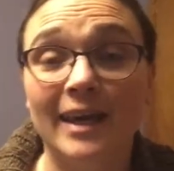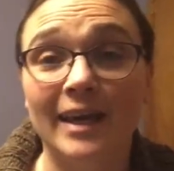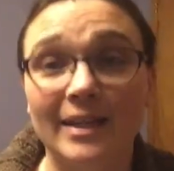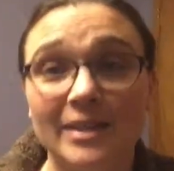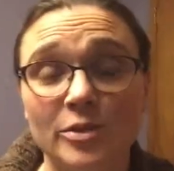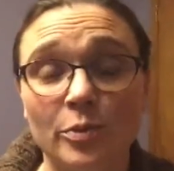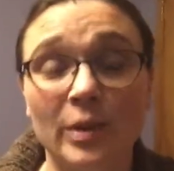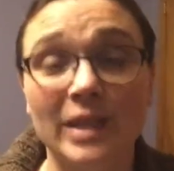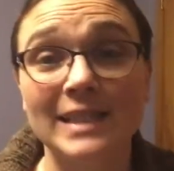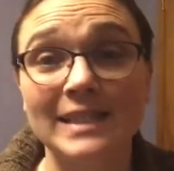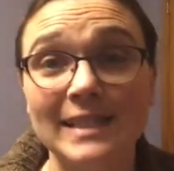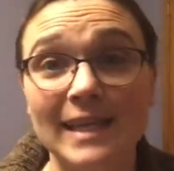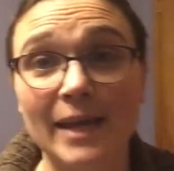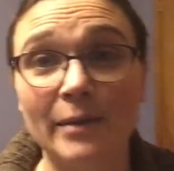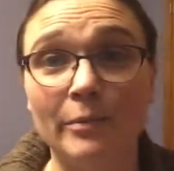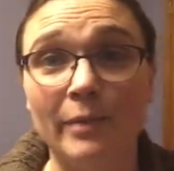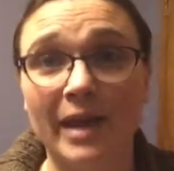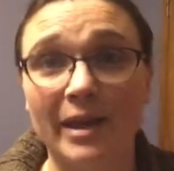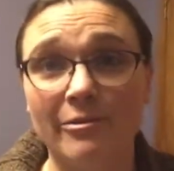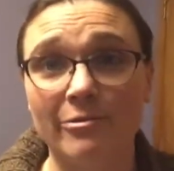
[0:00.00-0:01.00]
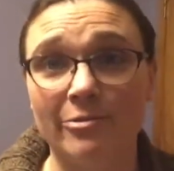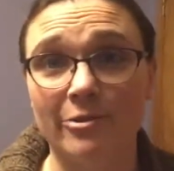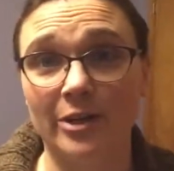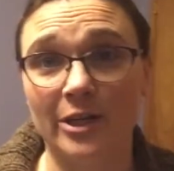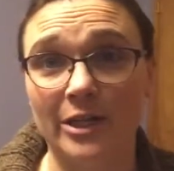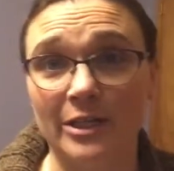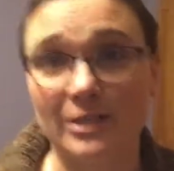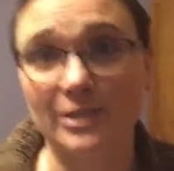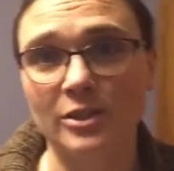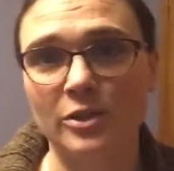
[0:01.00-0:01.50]
It is Wednesday, May
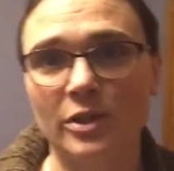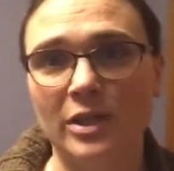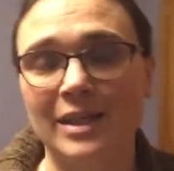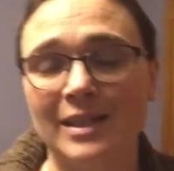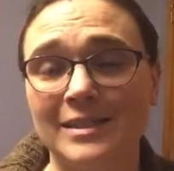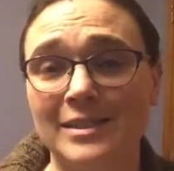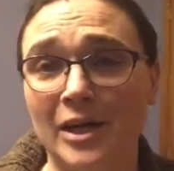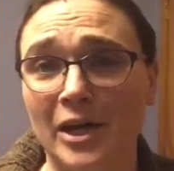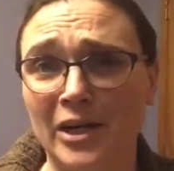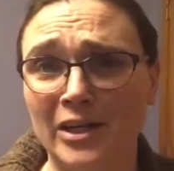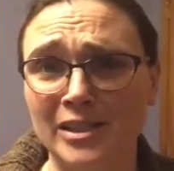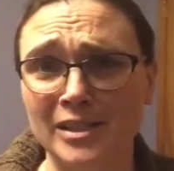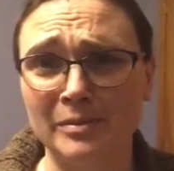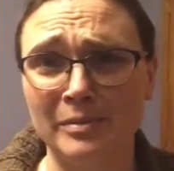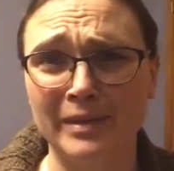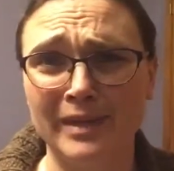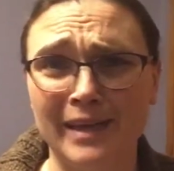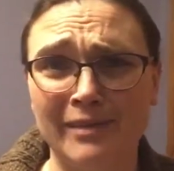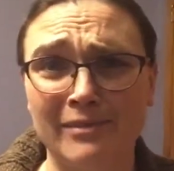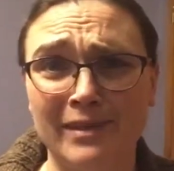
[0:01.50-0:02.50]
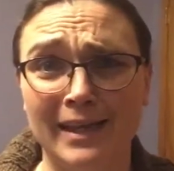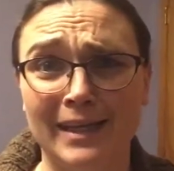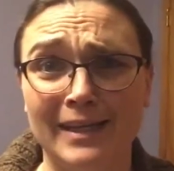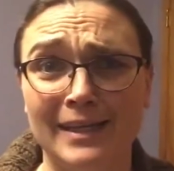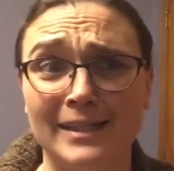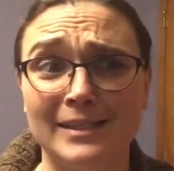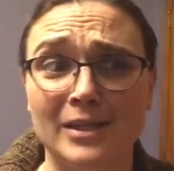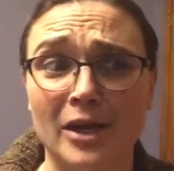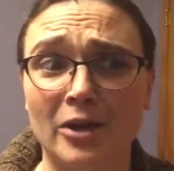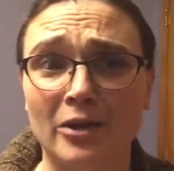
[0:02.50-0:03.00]
1st, and it's hard to believe that it
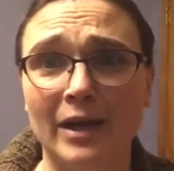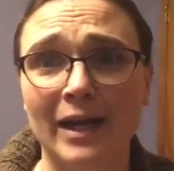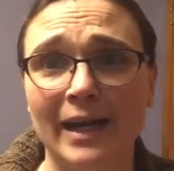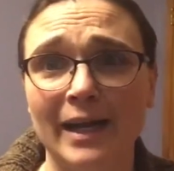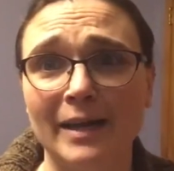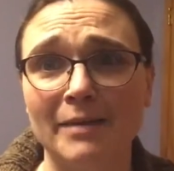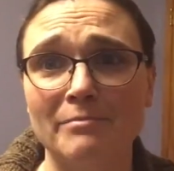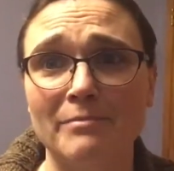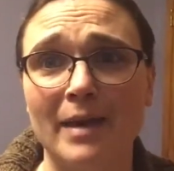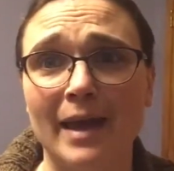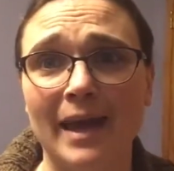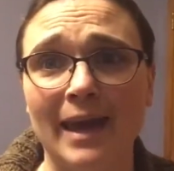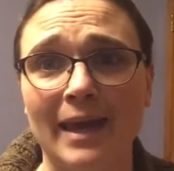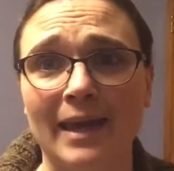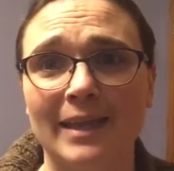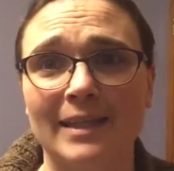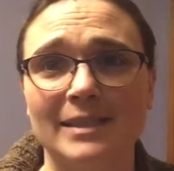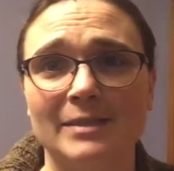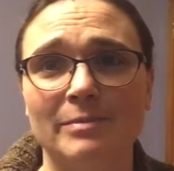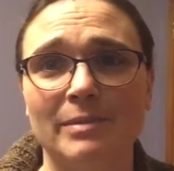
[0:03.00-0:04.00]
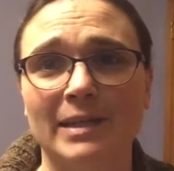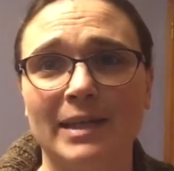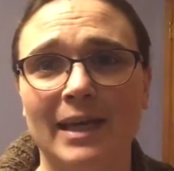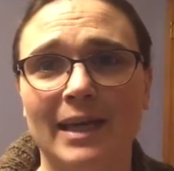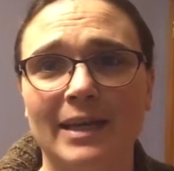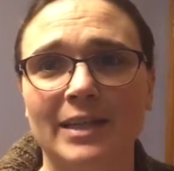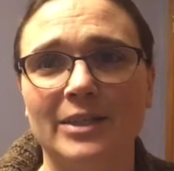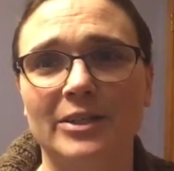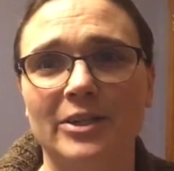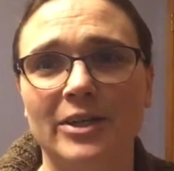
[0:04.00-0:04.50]
is already May. It's been
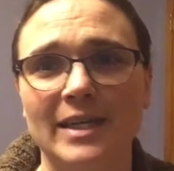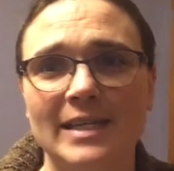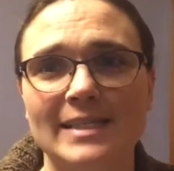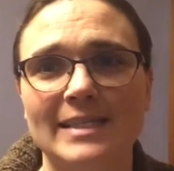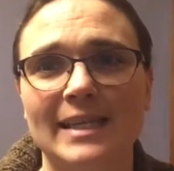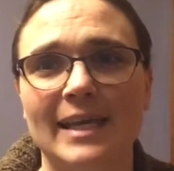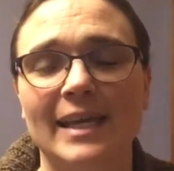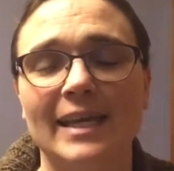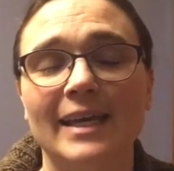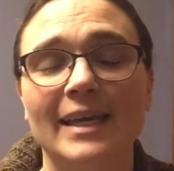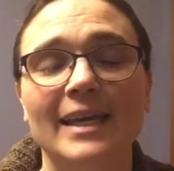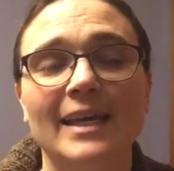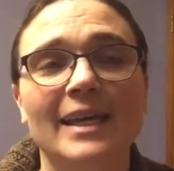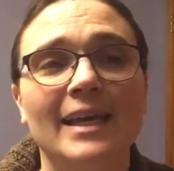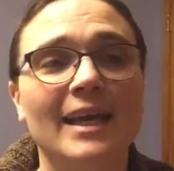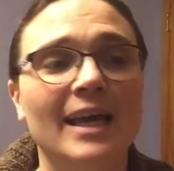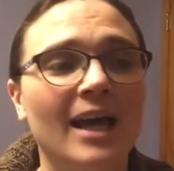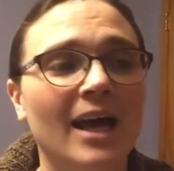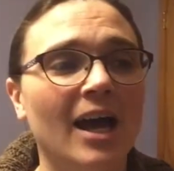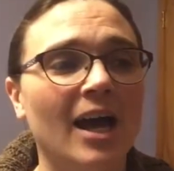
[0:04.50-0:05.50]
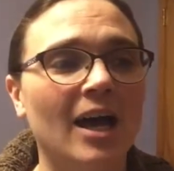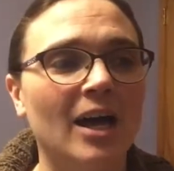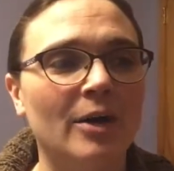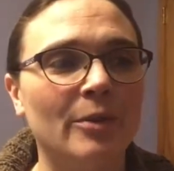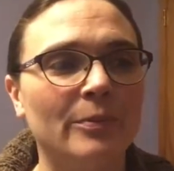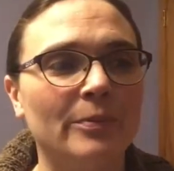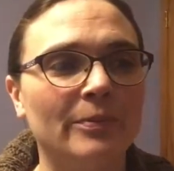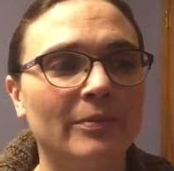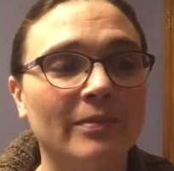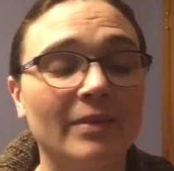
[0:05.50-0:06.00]
kind of crazy.
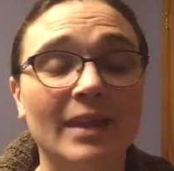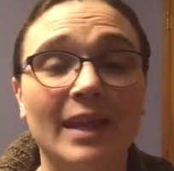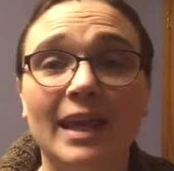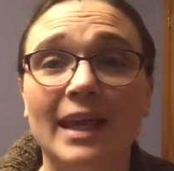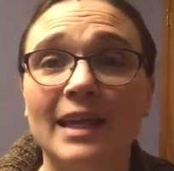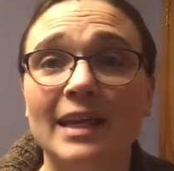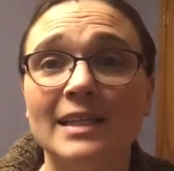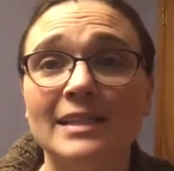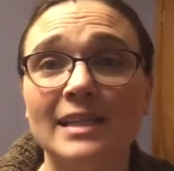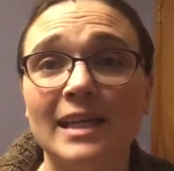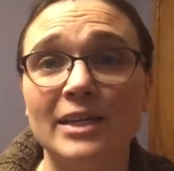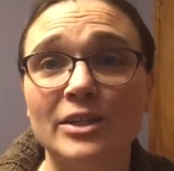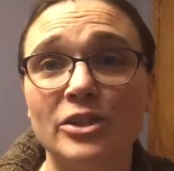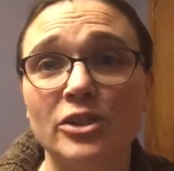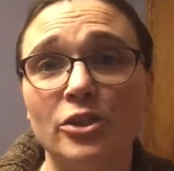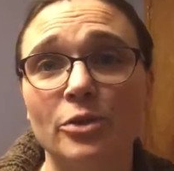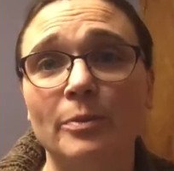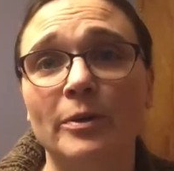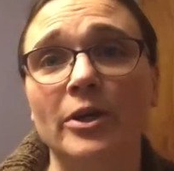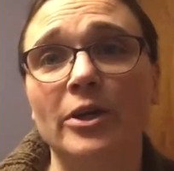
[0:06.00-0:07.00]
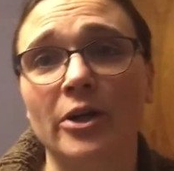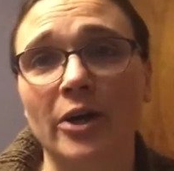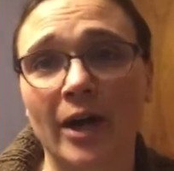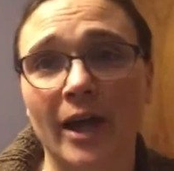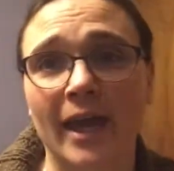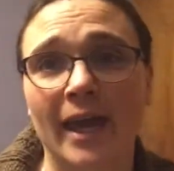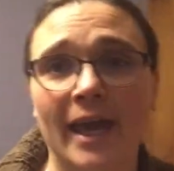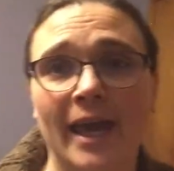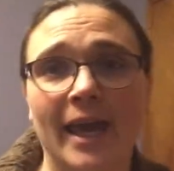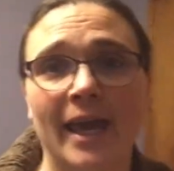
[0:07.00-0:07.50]
It is a super
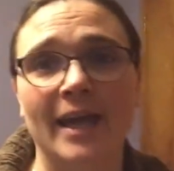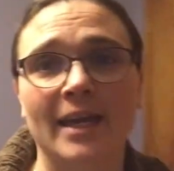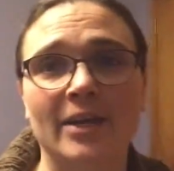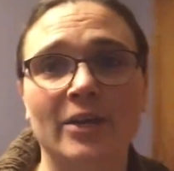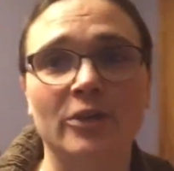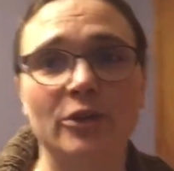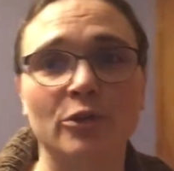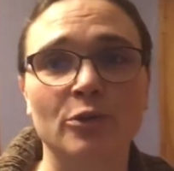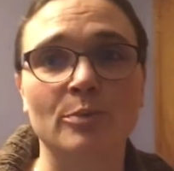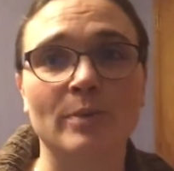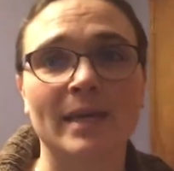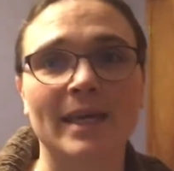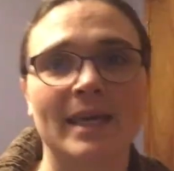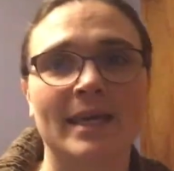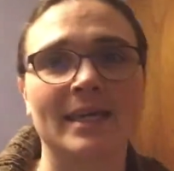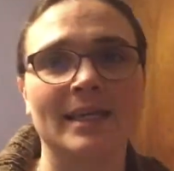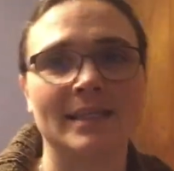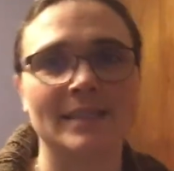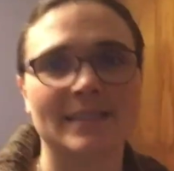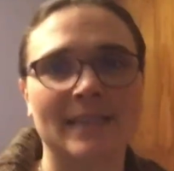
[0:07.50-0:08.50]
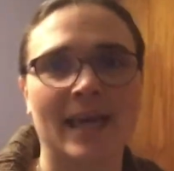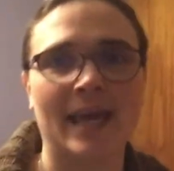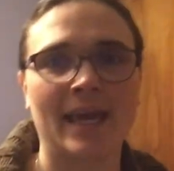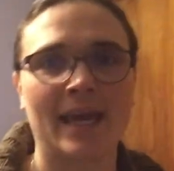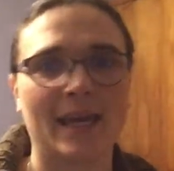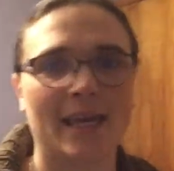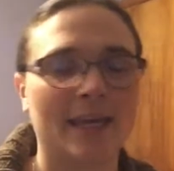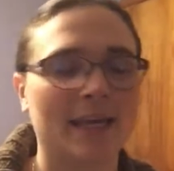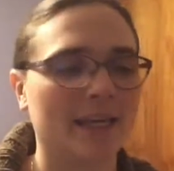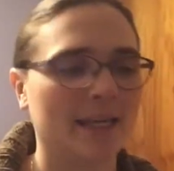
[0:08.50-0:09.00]
gray and gloomy
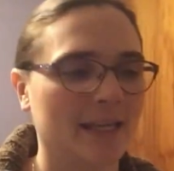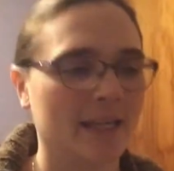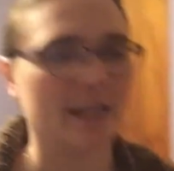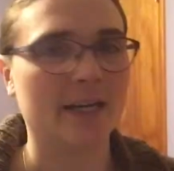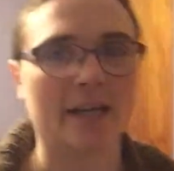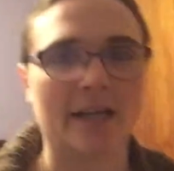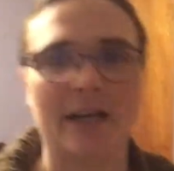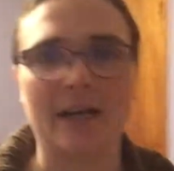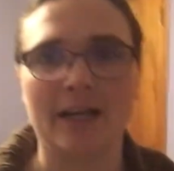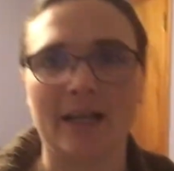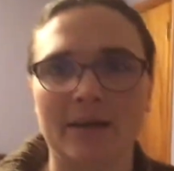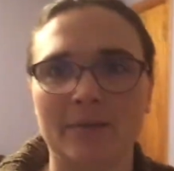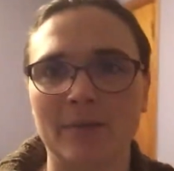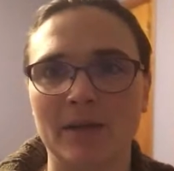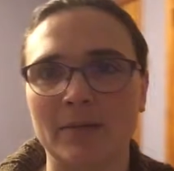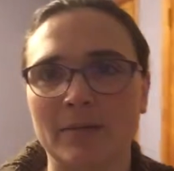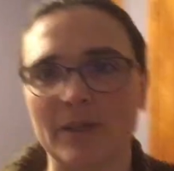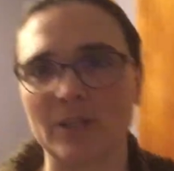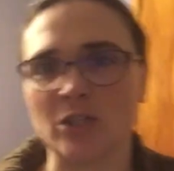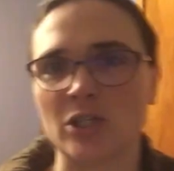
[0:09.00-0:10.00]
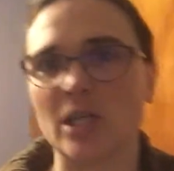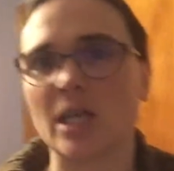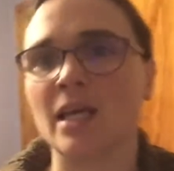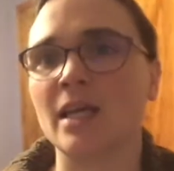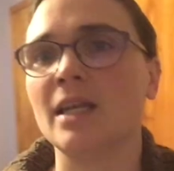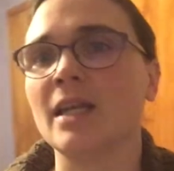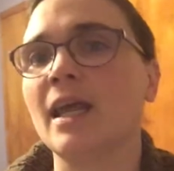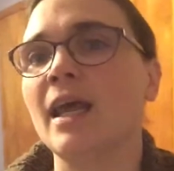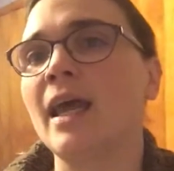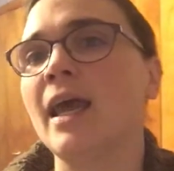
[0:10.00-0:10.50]
day here in
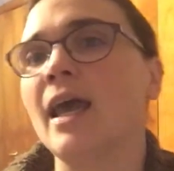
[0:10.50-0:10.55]
mid-Michigan,